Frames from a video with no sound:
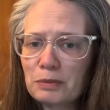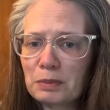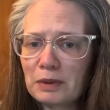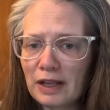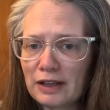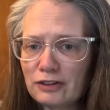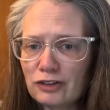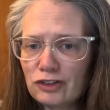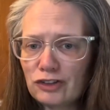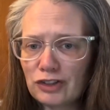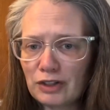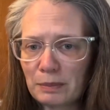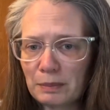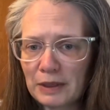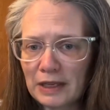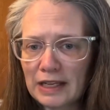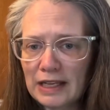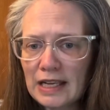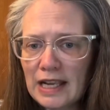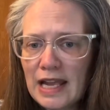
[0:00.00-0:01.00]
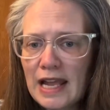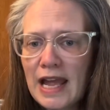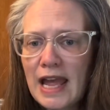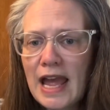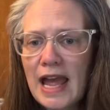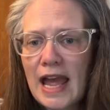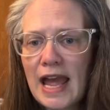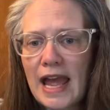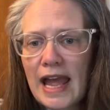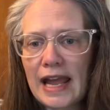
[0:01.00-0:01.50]
plus shipping,
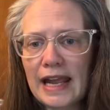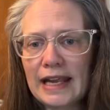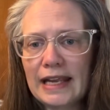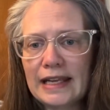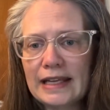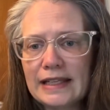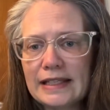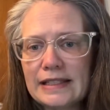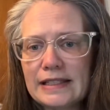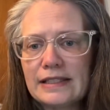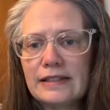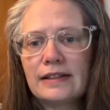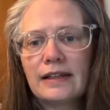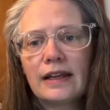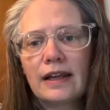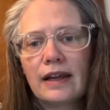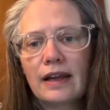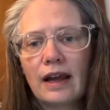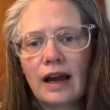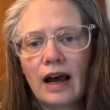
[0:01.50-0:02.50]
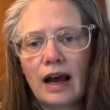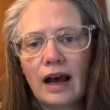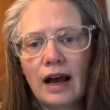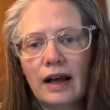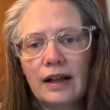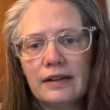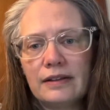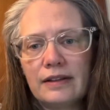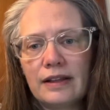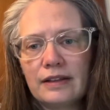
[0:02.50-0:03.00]
and
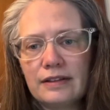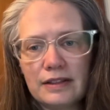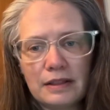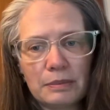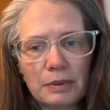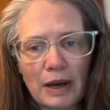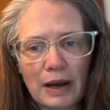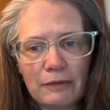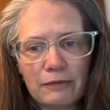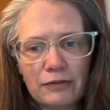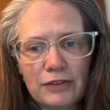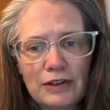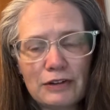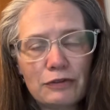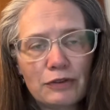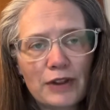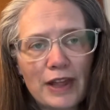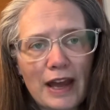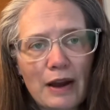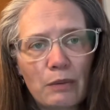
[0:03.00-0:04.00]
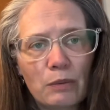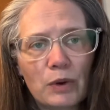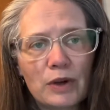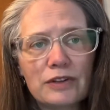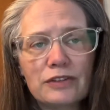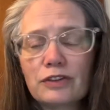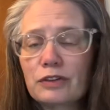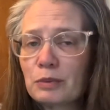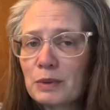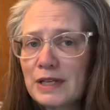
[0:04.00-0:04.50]
the Depop fee for that
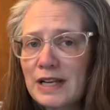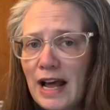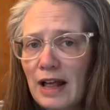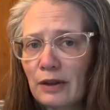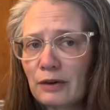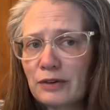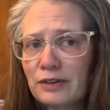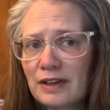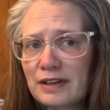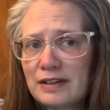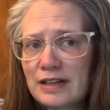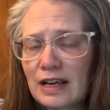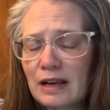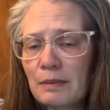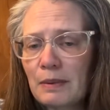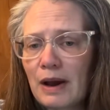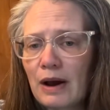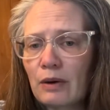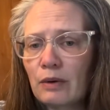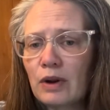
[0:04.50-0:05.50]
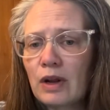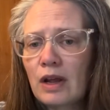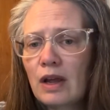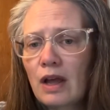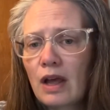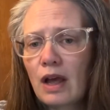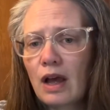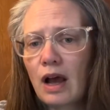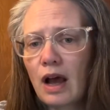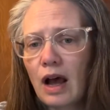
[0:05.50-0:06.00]
was $3. They take about
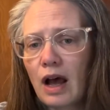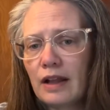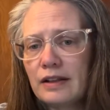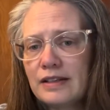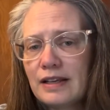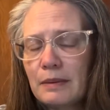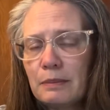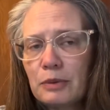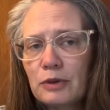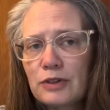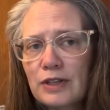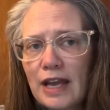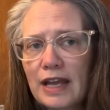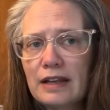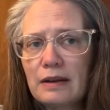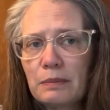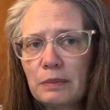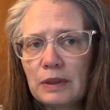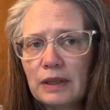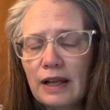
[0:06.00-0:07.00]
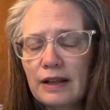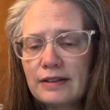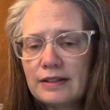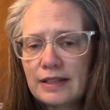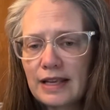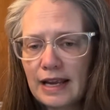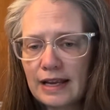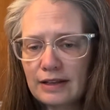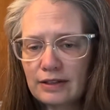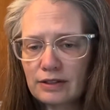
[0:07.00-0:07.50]
10% plus
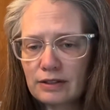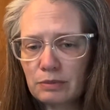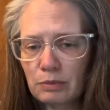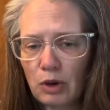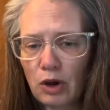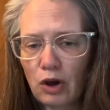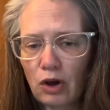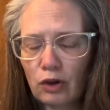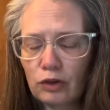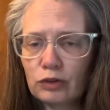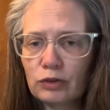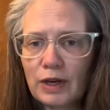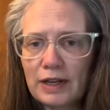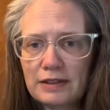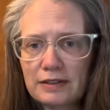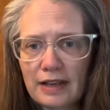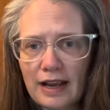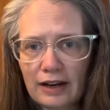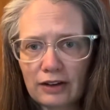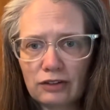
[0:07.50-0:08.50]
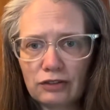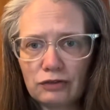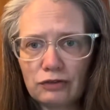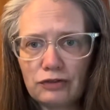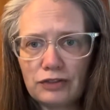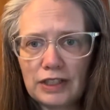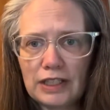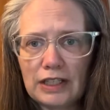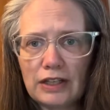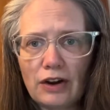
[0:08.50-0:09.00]
a small transaction
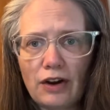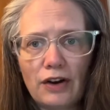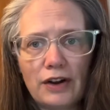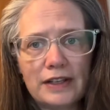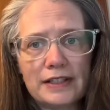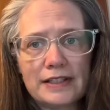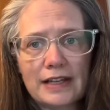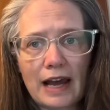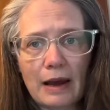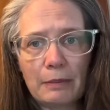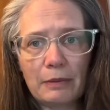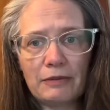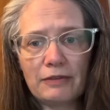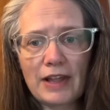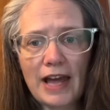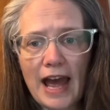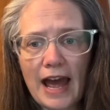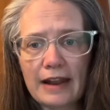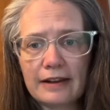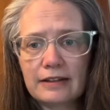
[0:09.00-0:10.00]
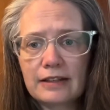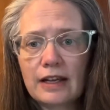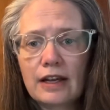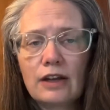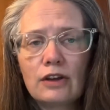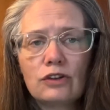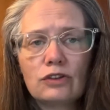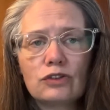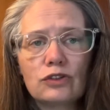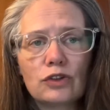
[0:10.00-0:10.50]
fee on top of that.
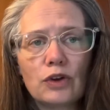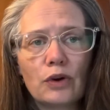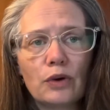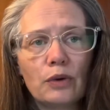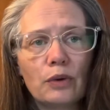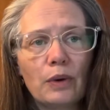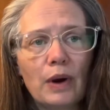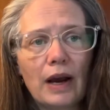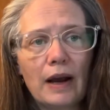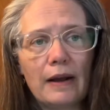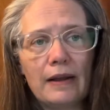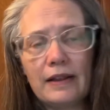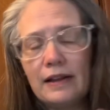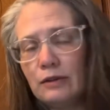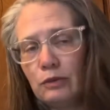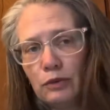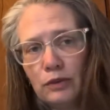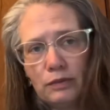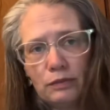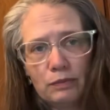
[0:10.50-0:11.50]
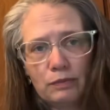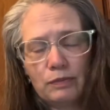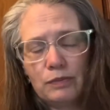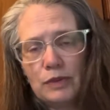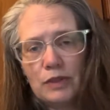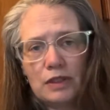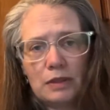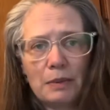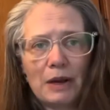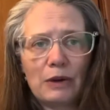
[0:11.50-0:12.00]
So
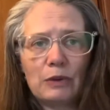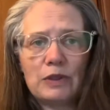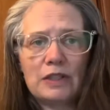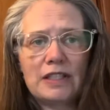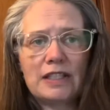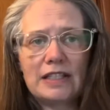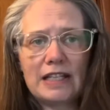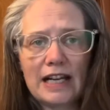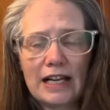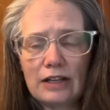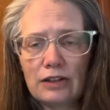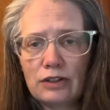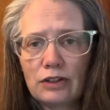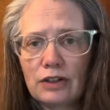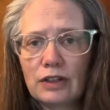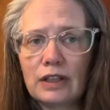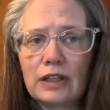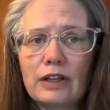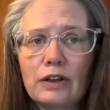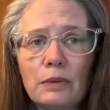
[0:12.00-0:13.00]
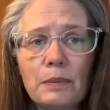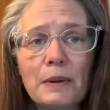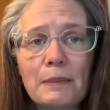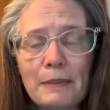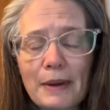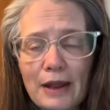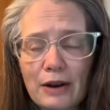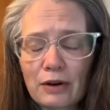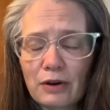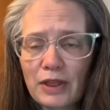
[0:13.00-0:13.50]
it's about standard, a little bit
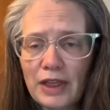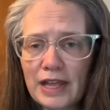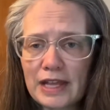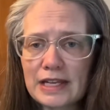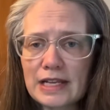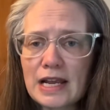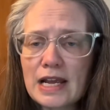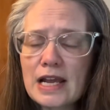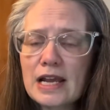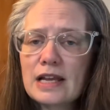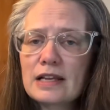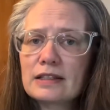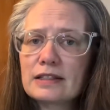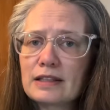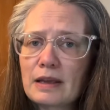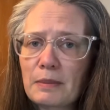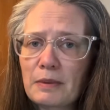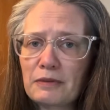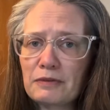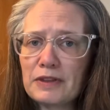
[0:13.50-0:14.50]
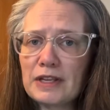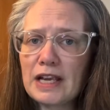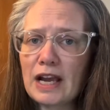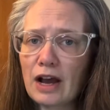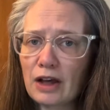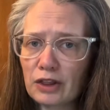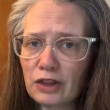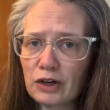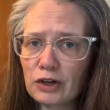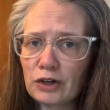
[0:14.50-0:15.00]
better than some of the
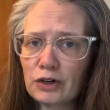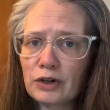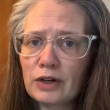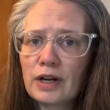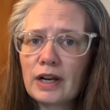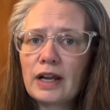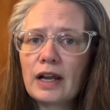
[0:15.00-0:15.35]
other